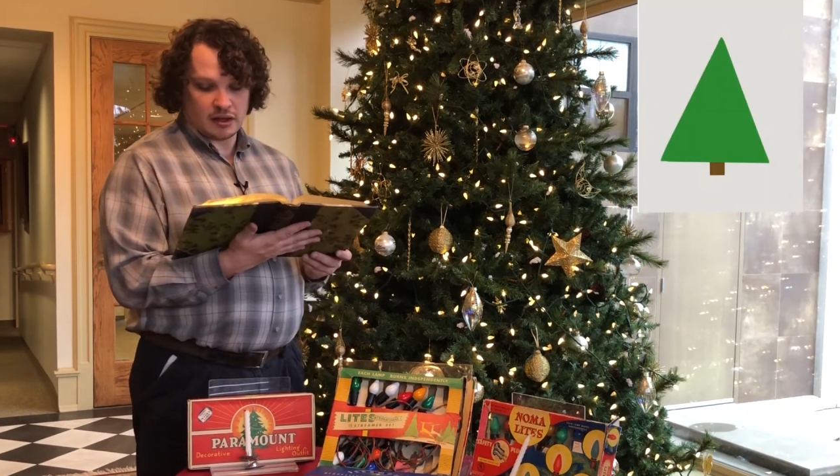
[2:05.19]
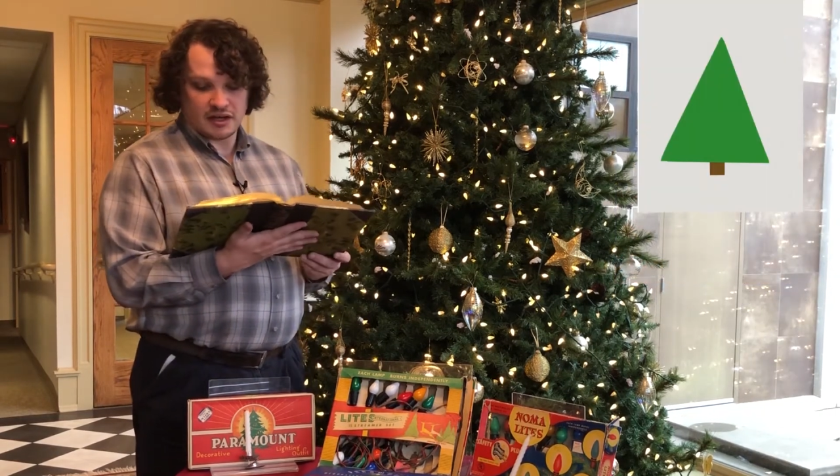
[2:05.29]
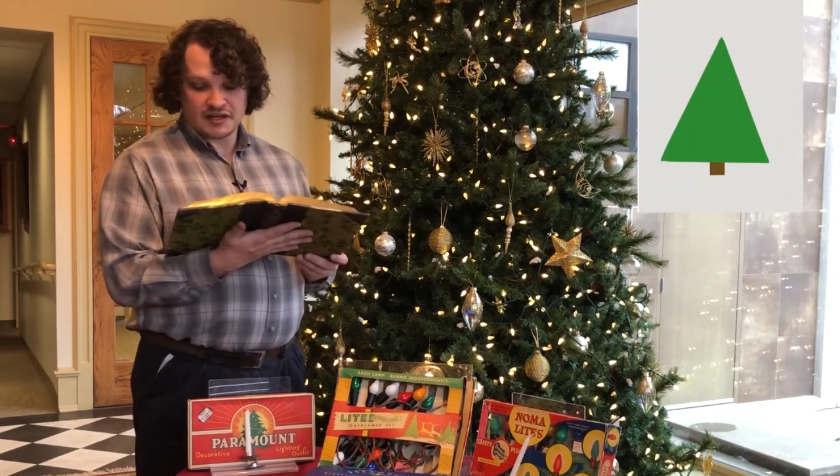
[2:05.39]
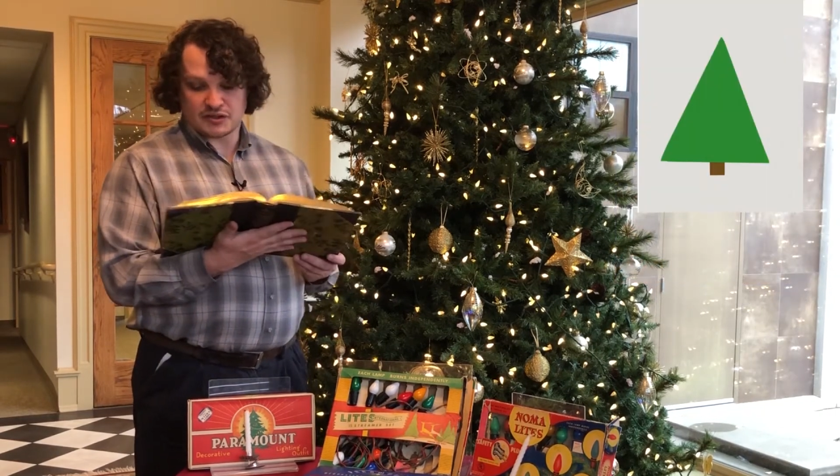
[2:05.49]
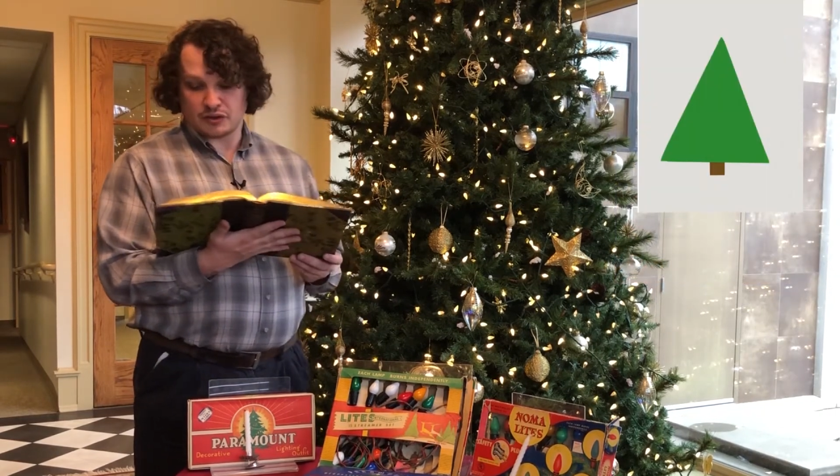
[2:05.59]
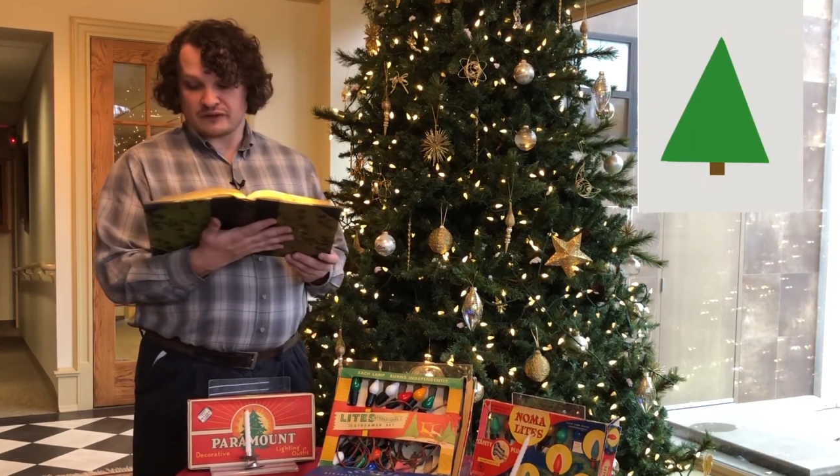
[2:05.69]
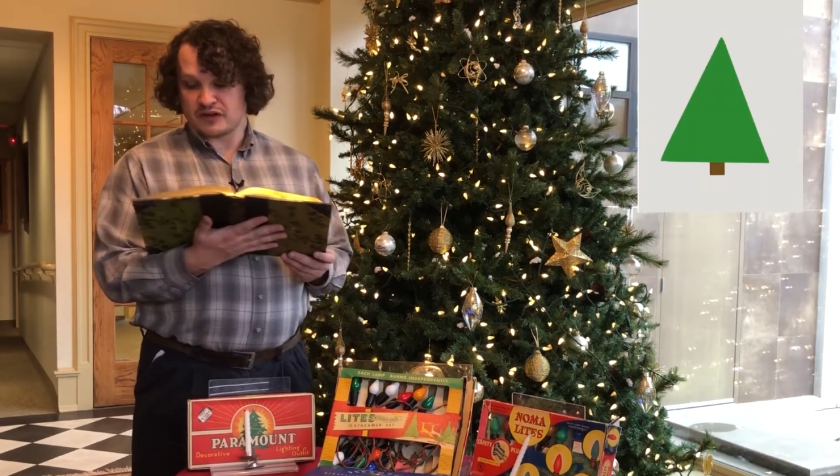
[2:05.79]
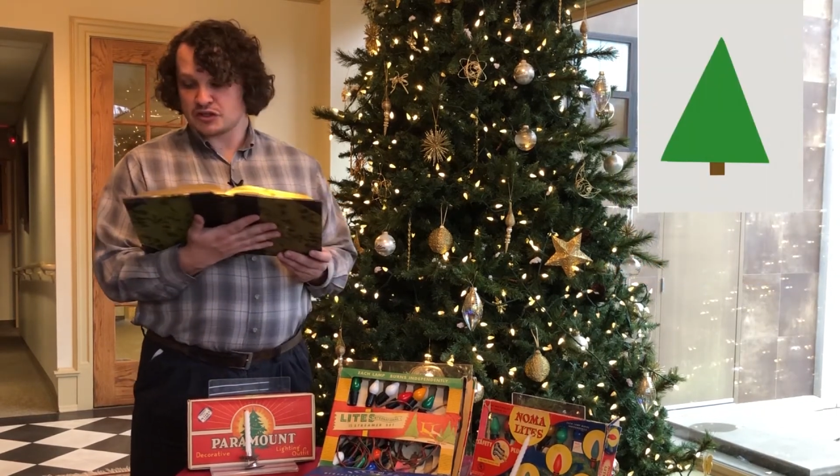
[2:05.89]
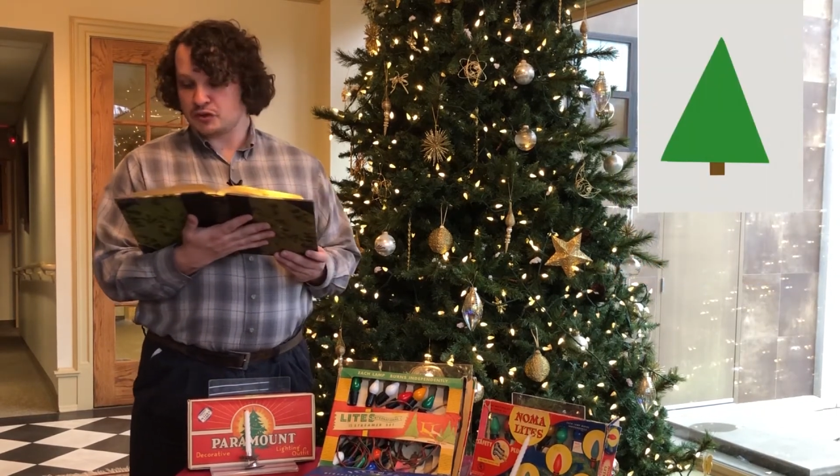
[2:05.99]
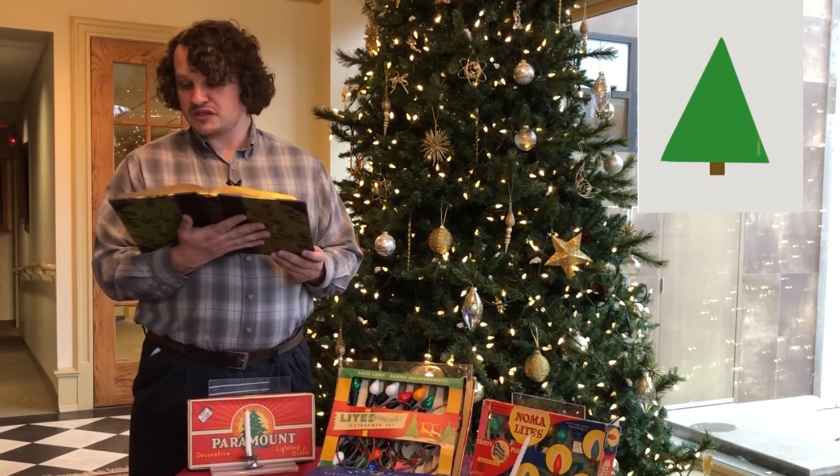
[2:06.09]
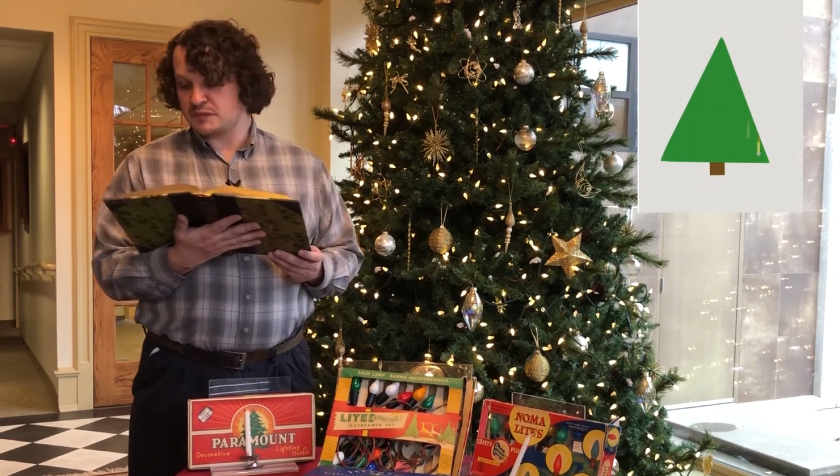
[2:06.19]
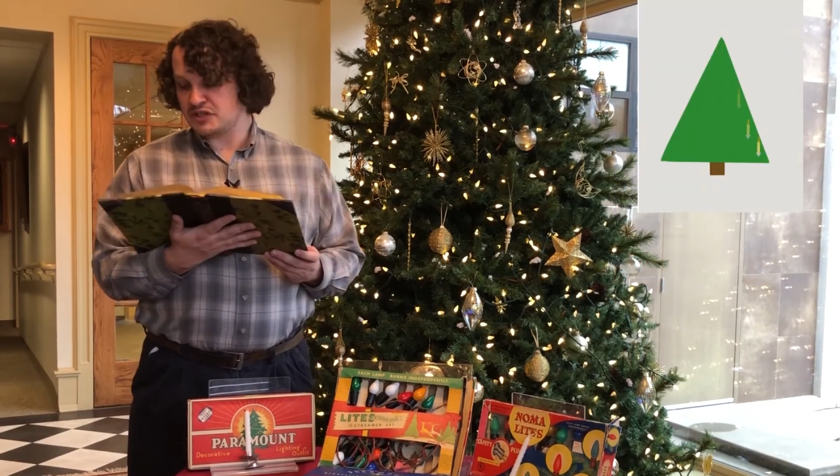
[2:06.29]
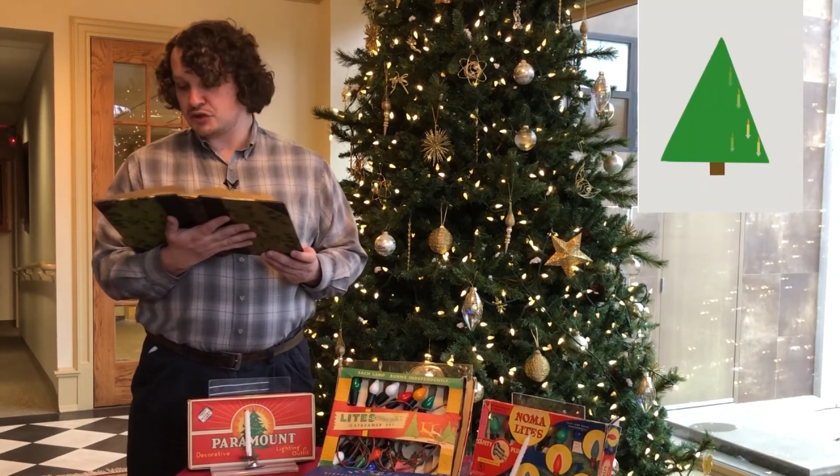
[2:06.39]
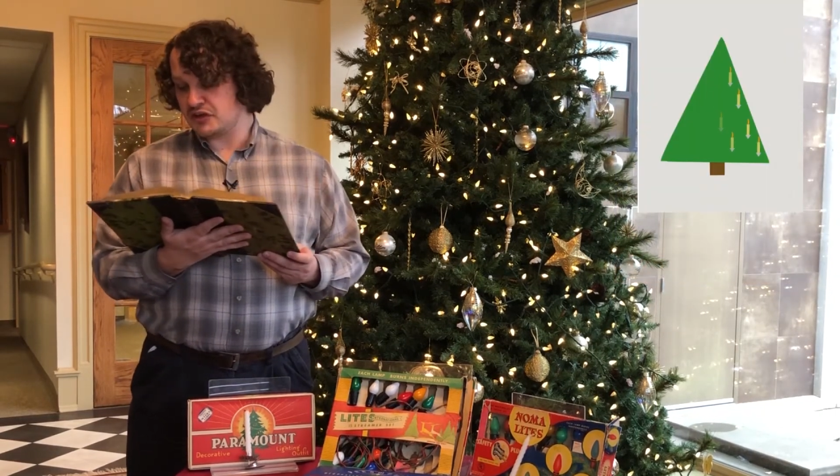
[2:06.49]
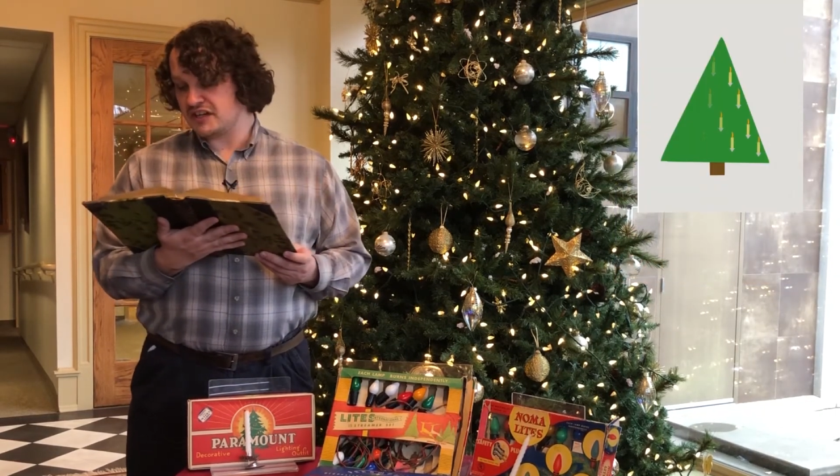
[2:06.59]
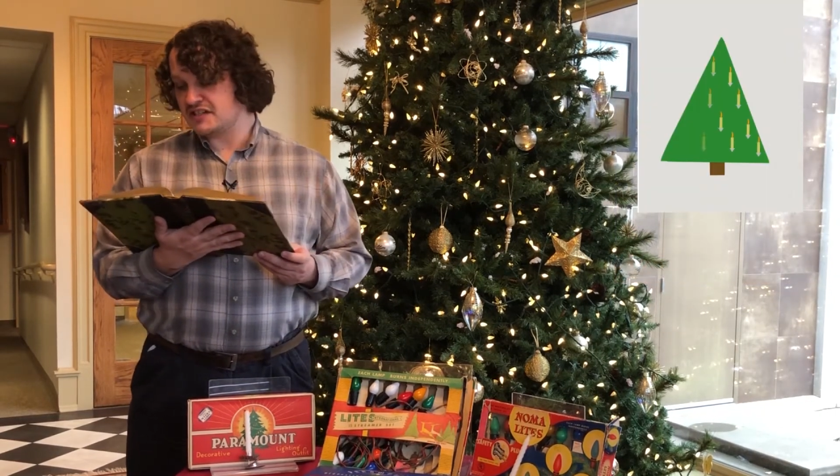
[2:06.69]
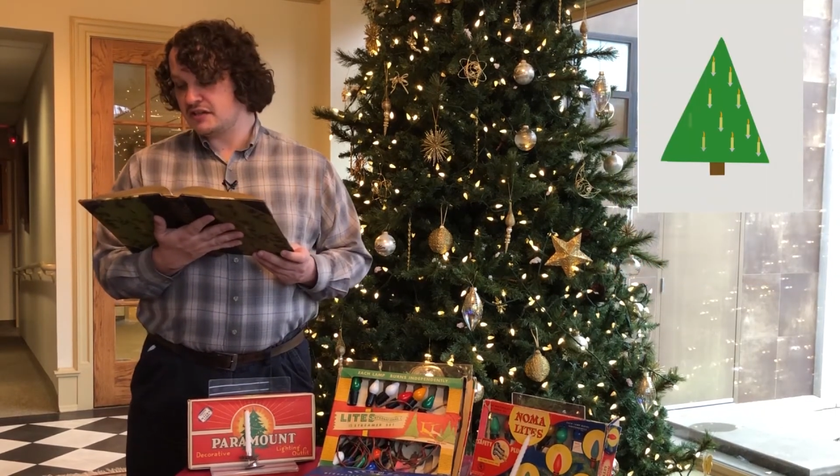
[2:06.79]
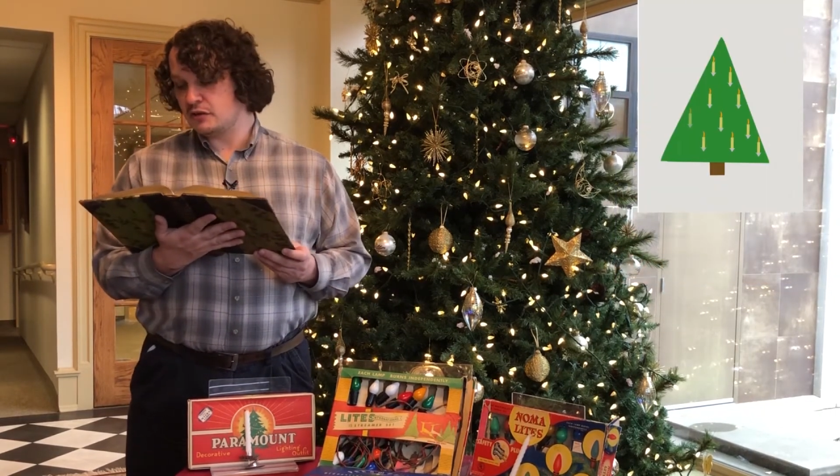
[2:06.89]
So the first Christmas trees